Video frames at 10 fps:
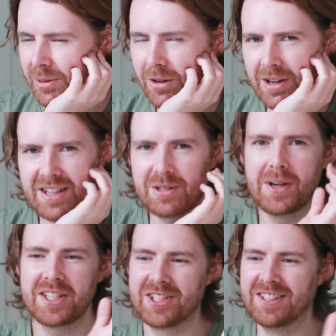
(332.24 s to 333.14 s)
we go. Last
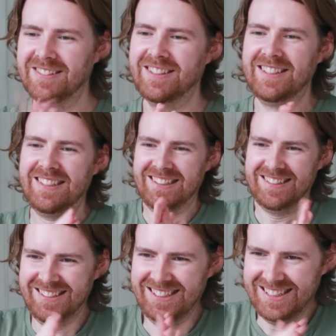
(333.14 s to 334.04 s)
question.
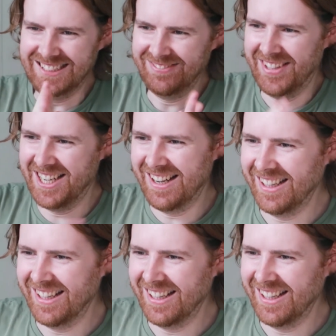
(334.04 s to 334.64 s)
Oh, me